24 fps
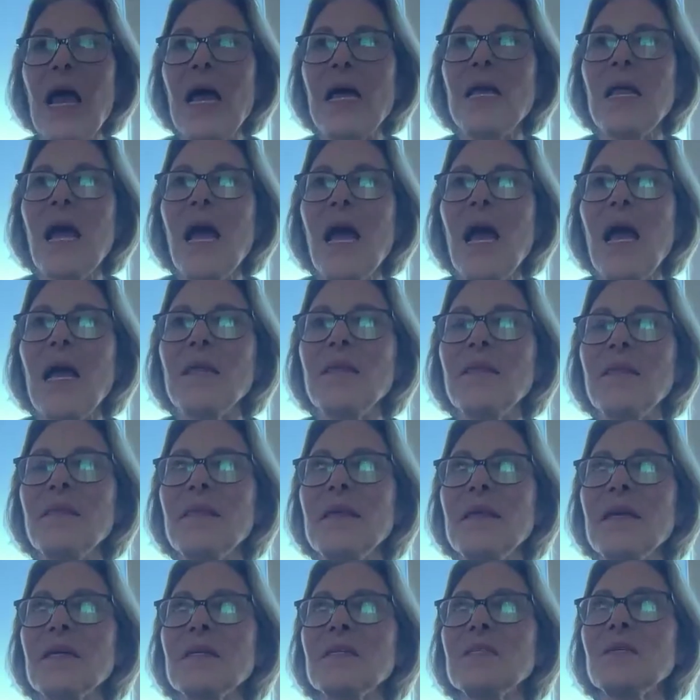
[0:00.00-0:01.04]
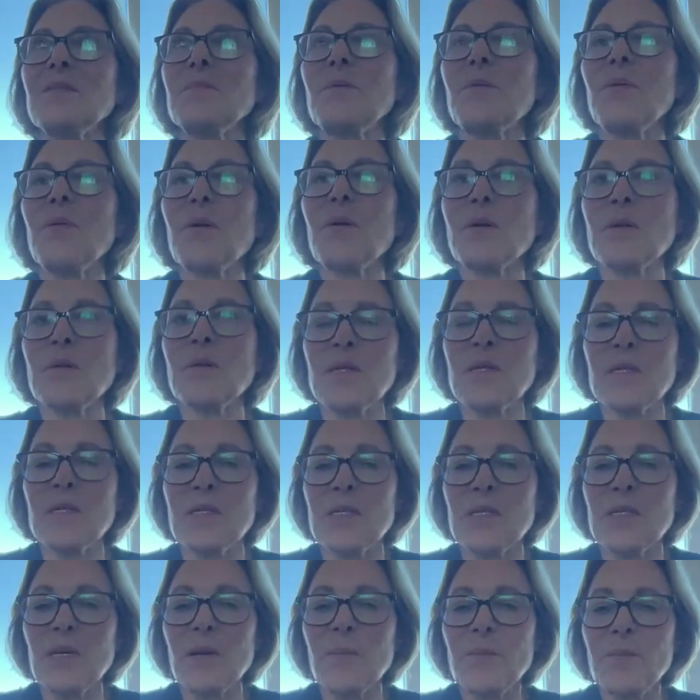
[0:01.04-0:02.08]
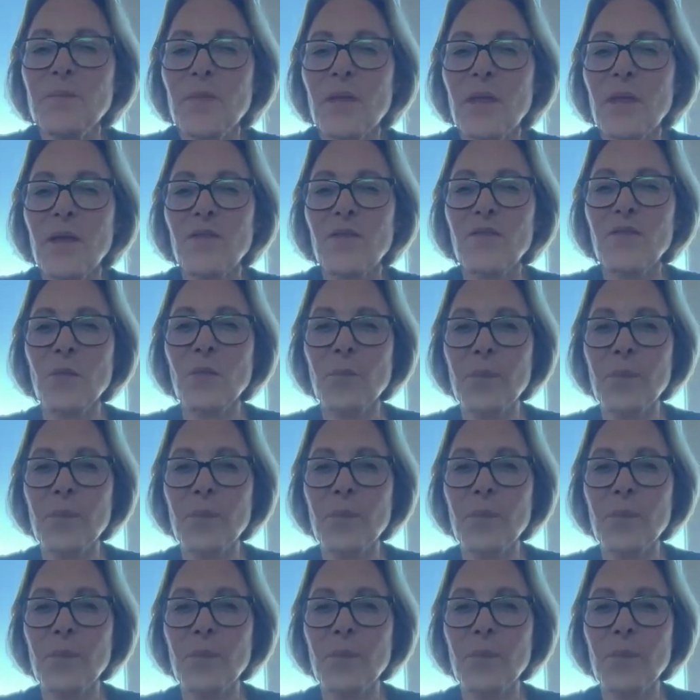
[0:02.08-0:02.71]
I think it's important for